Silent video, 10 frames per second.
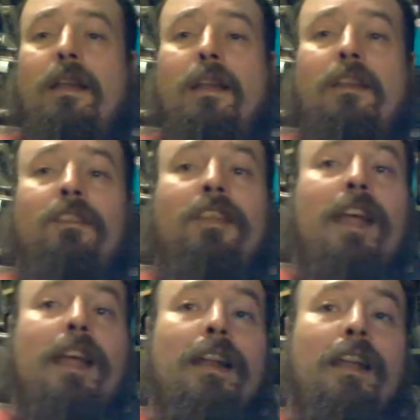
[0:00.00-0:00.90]

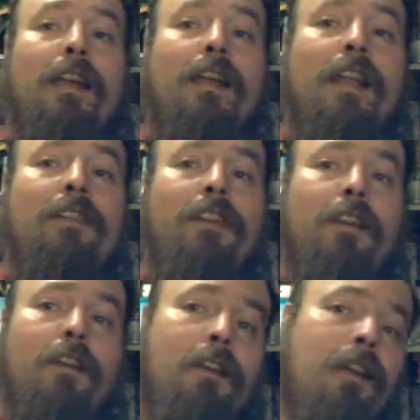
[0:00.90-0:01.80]
Italia
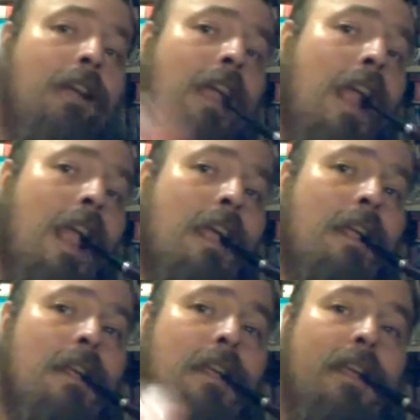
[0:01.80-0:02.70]
Classico.
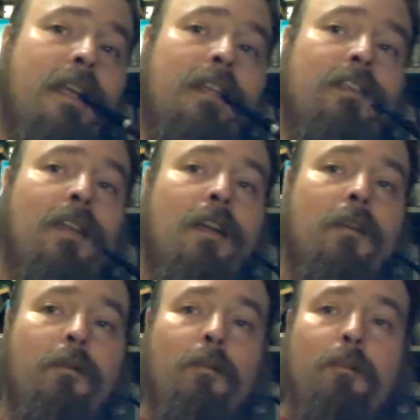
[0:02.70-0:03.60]
It's
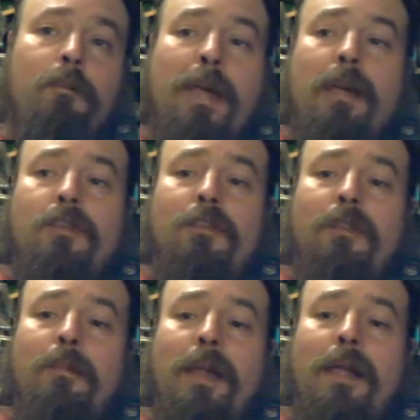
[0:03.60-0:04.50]
a pouch of
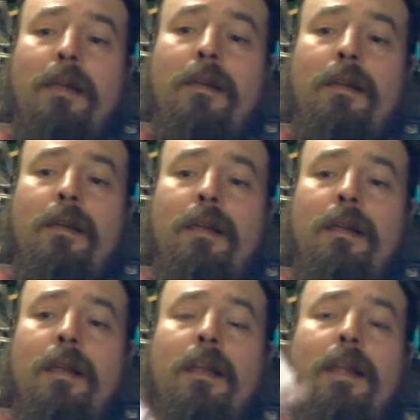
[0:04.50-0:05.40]
tobacco,
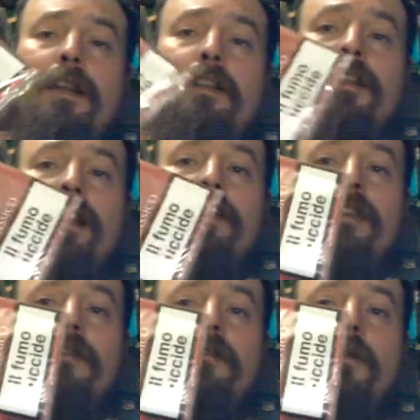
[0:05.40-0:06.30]
in this
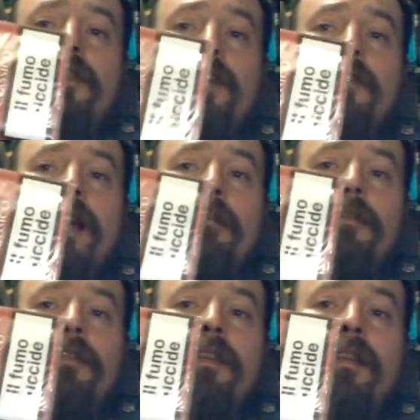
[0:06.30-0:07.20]
case 40
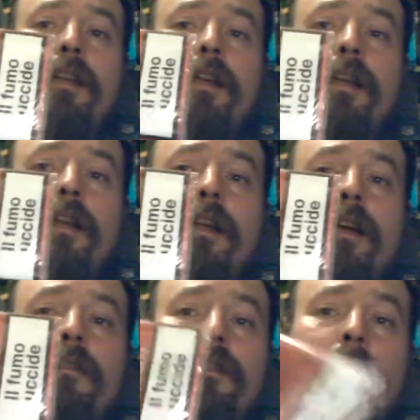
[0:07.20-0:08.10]
grams
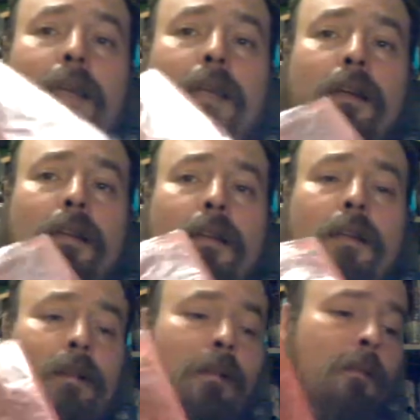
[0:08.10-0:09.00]
of tobacco,
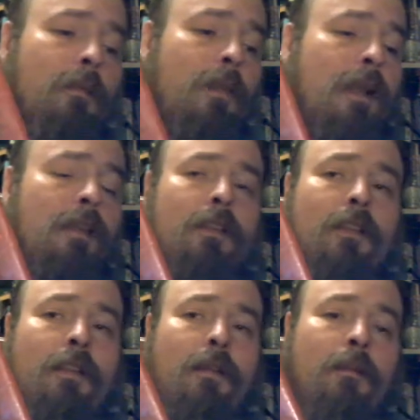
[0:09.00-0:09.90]
and
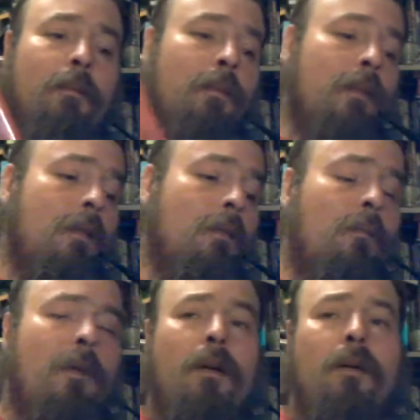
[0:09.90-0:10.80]

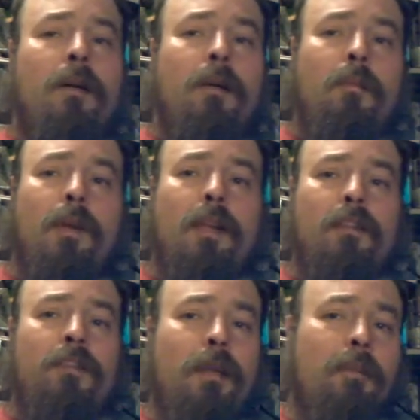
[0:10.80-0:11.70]
well, what can
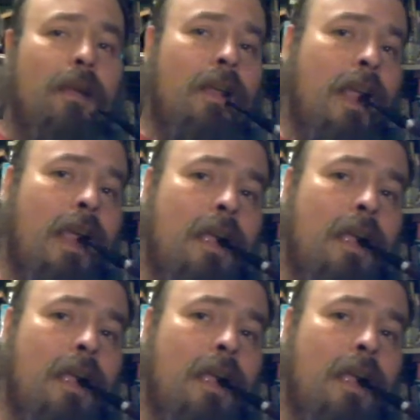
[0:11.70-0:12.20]
I say about it?